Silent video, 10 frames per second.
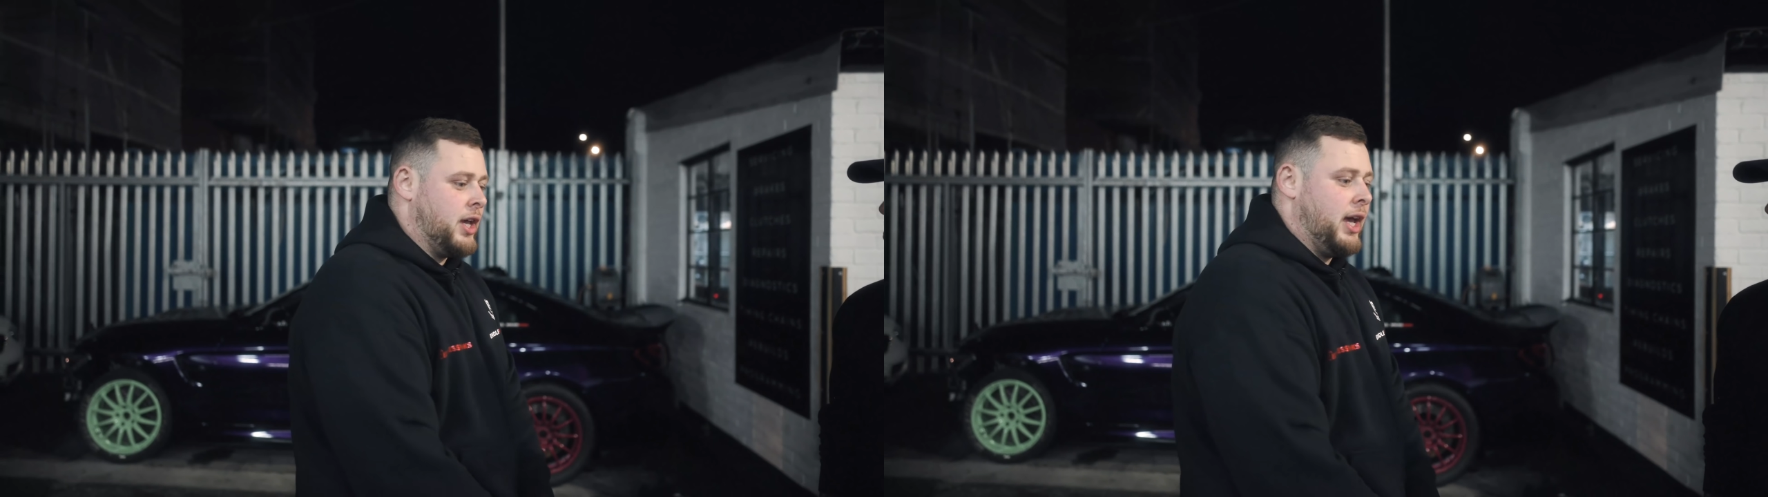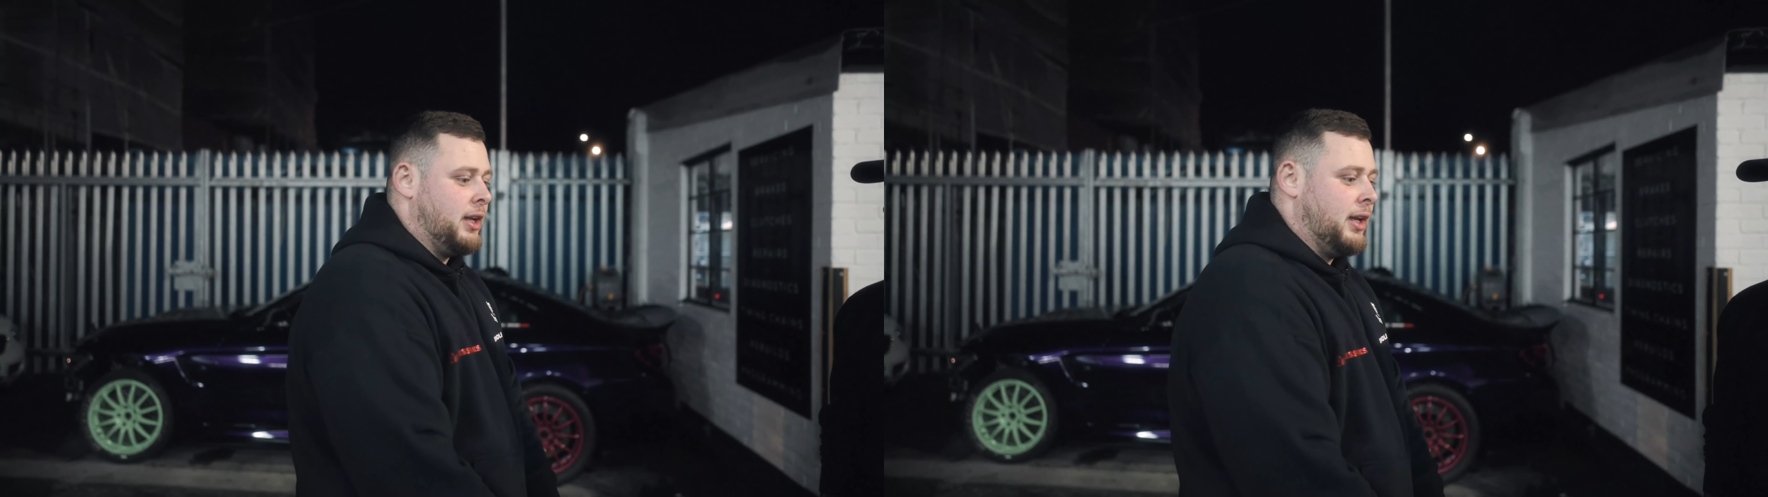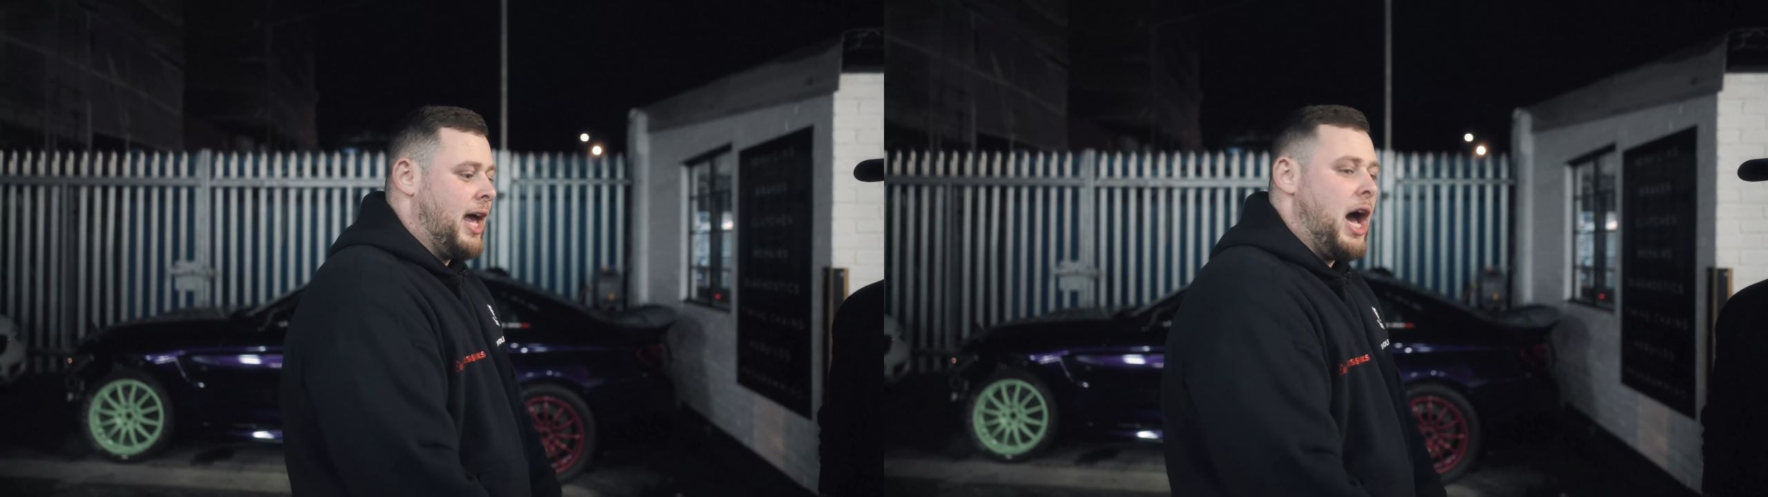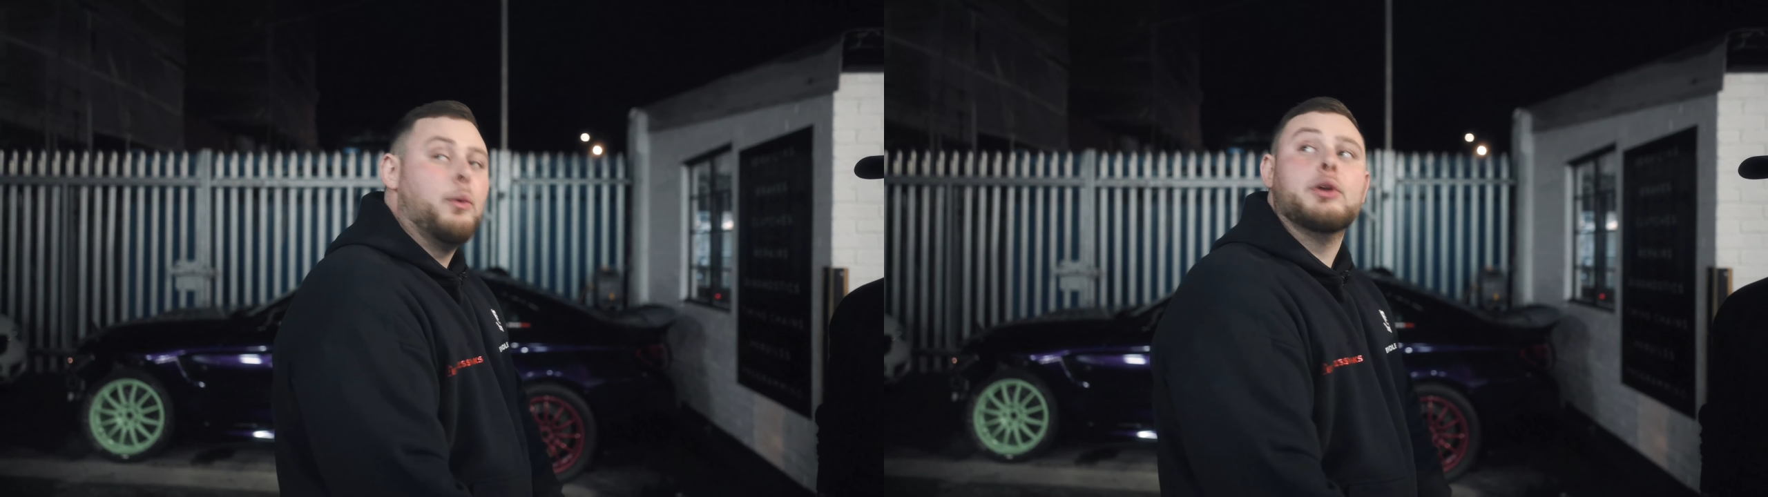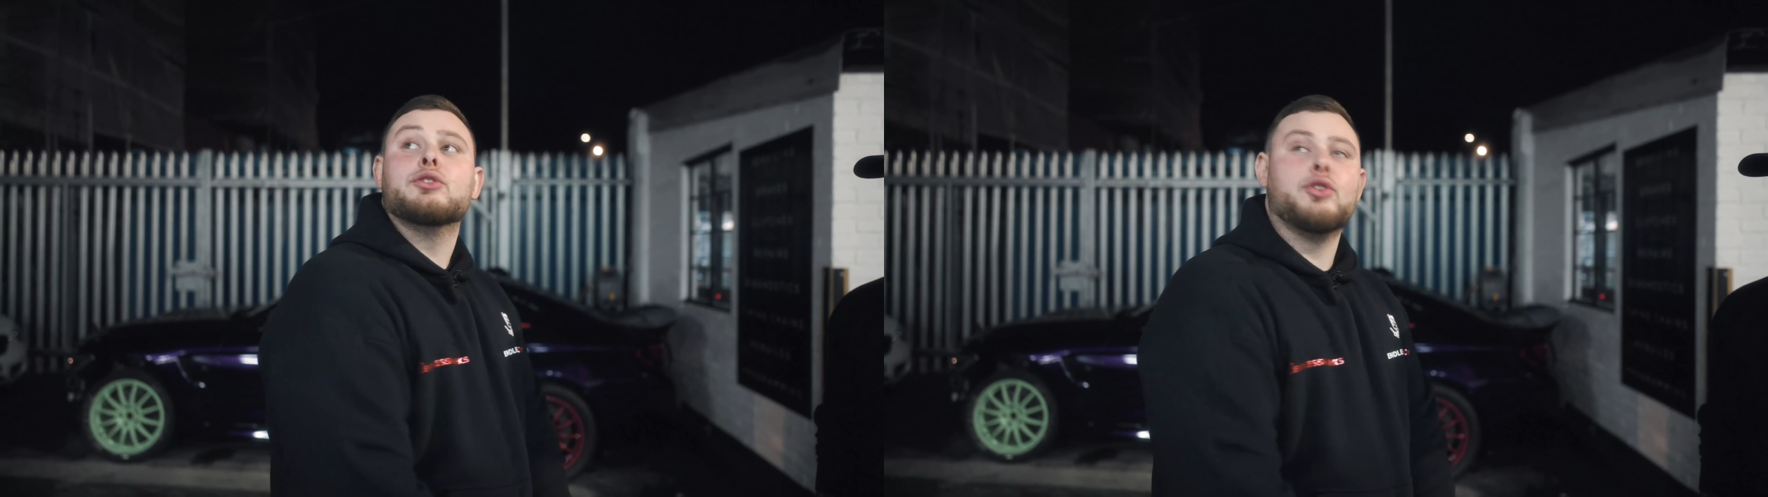get in it
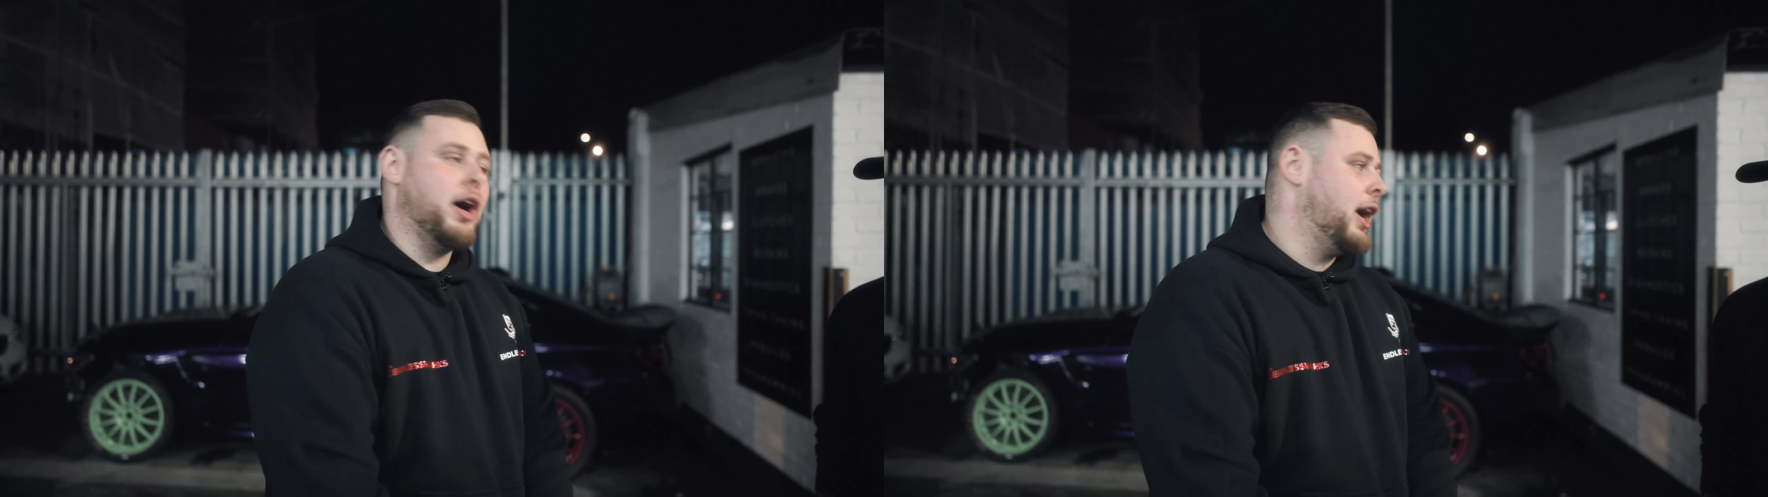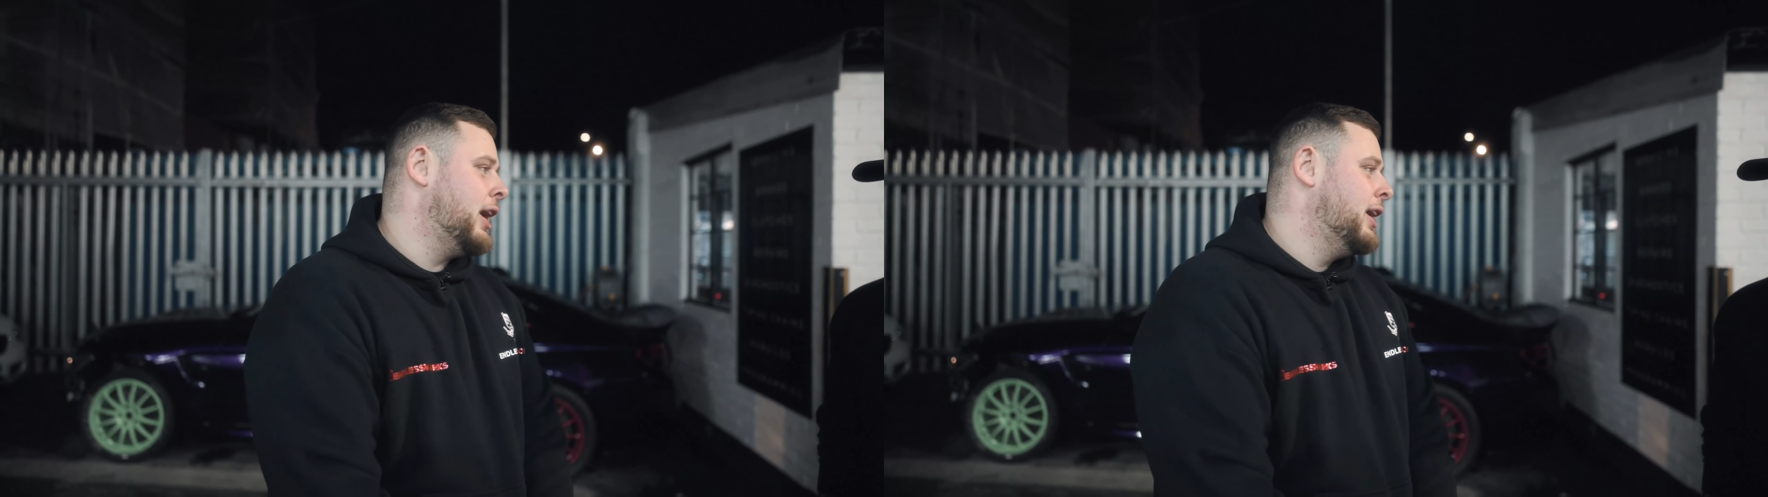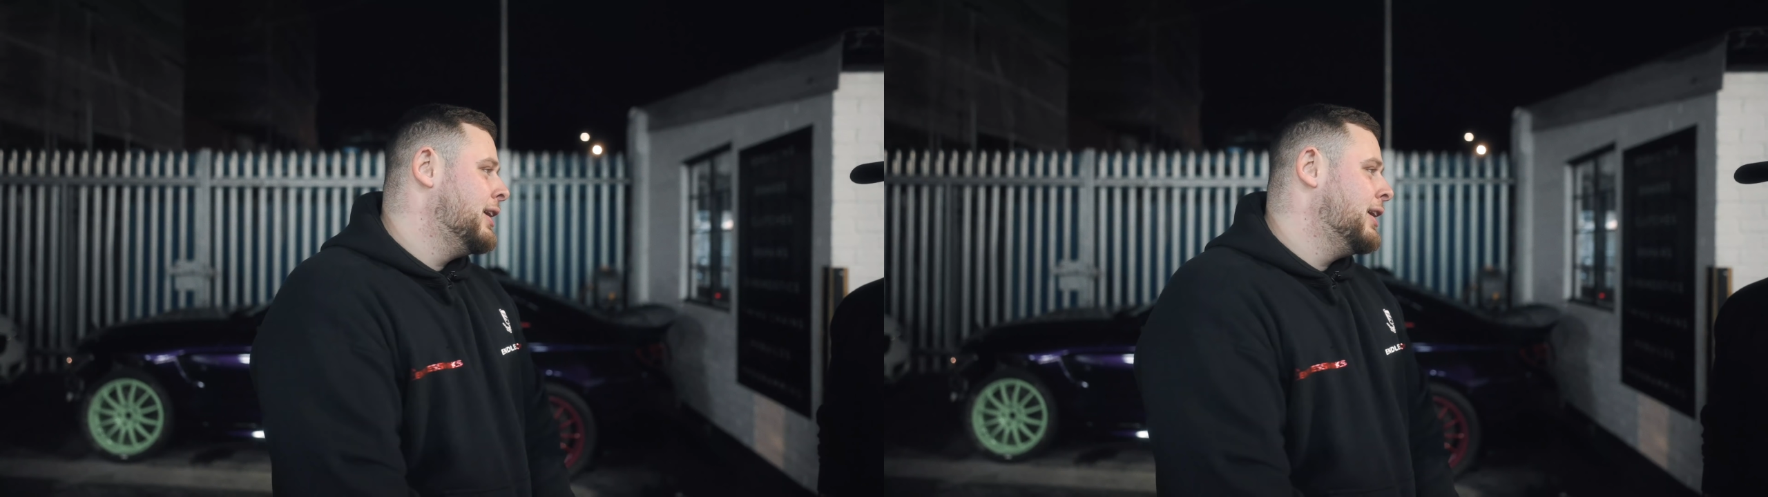now and try